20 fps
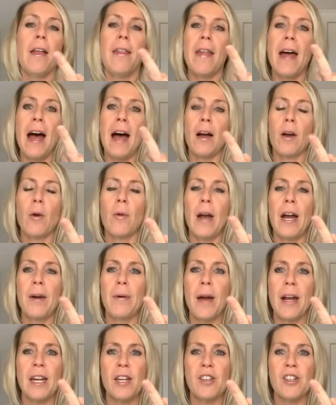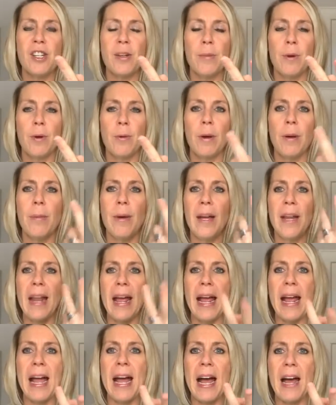that Gray Granite Shimmer Ribbon,
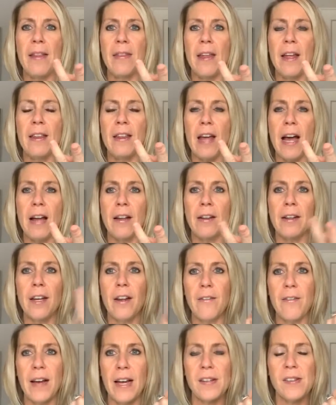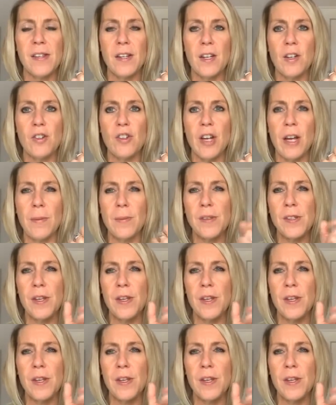and then the Elegant Faceted Gems.